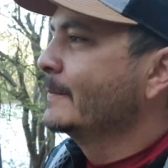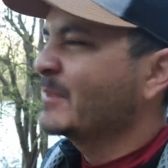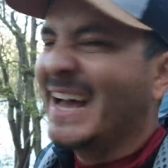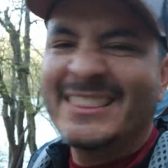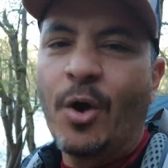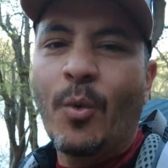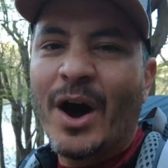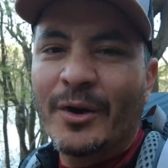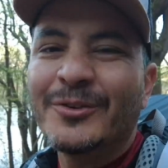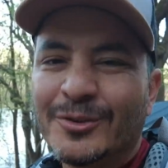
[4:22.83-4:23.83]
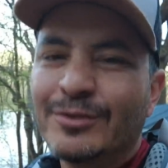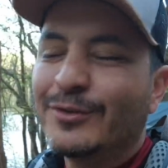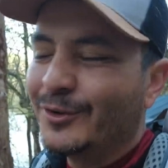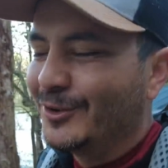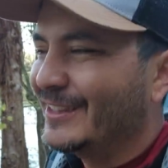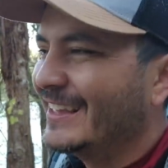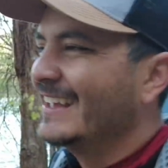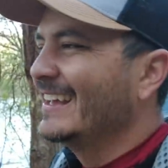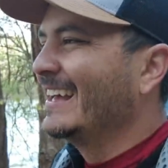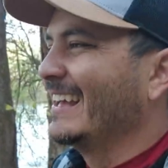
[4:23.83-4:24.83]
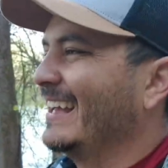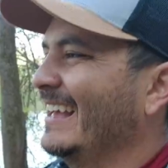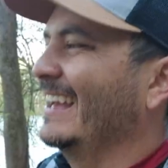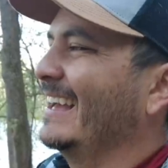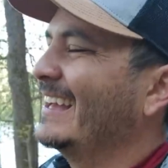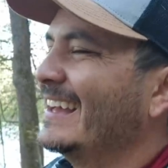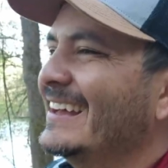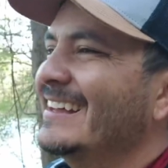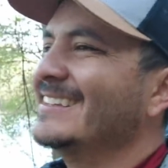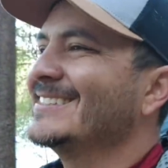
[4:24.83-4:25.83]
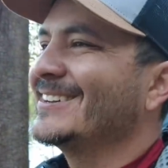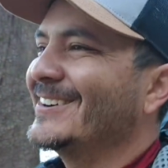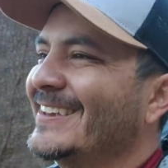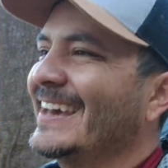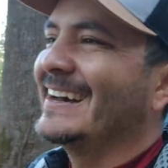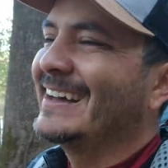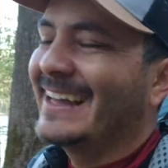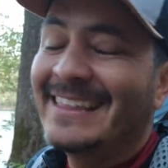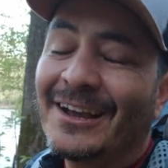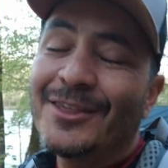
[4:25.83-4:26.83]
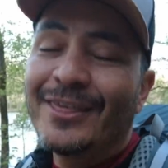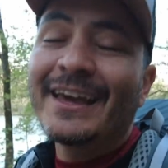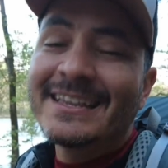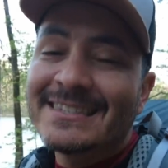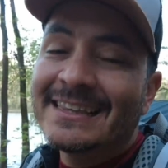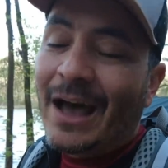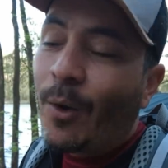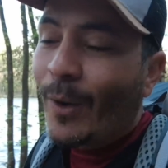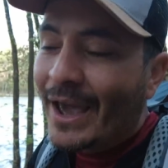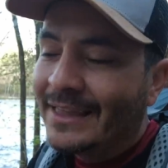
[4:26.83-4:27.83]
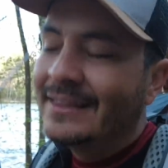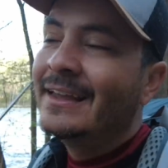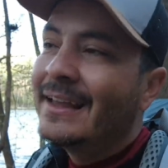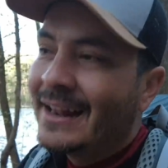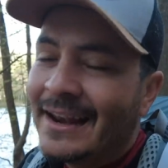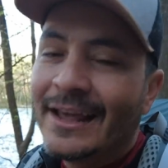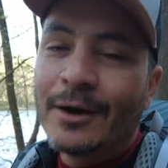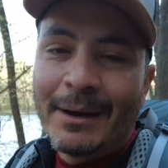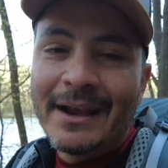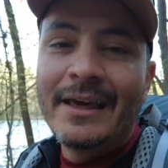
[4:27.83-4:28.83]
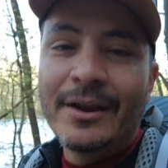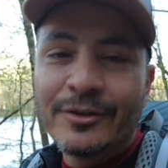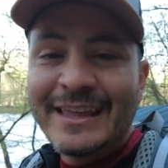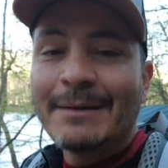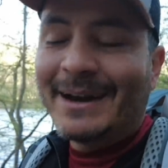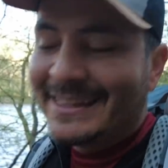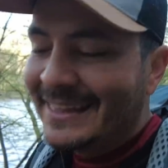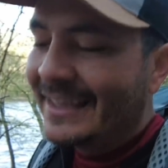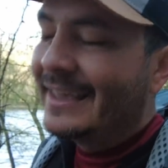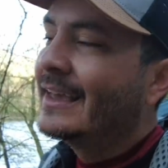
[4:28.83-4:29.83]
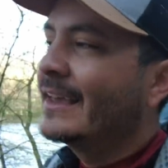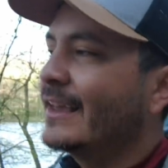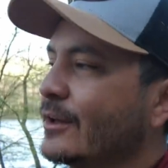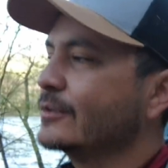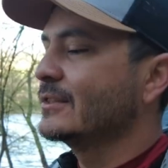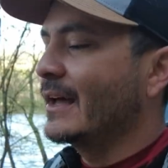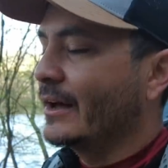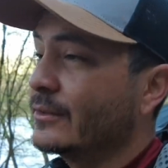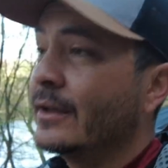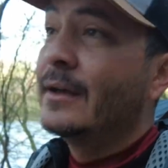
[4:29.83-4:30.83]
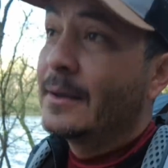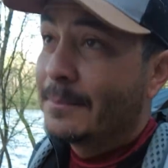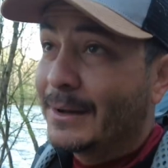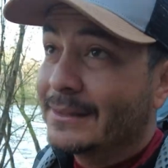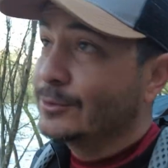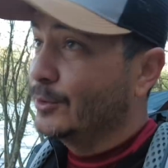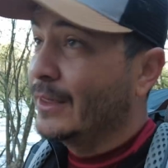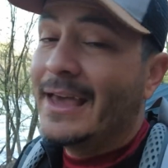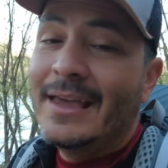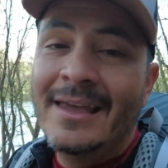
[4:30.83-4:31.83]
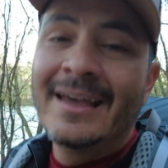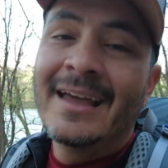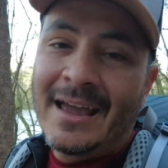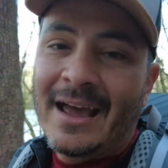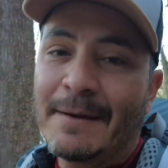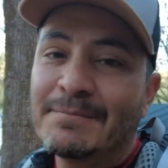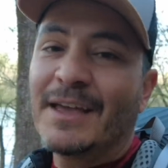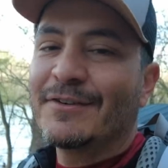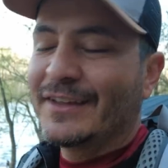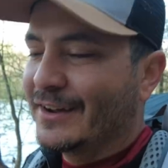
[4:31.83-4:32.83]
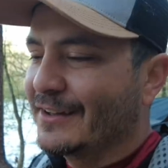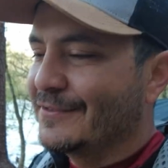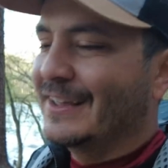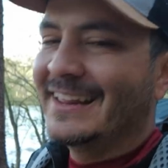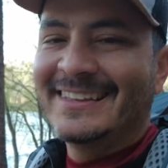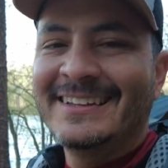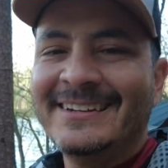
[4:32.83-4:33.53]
Nah, no water, just food. So yeah, the good thing is that weight, little by little, day by day, it goes down. But today, I'm definitely gonna feel it.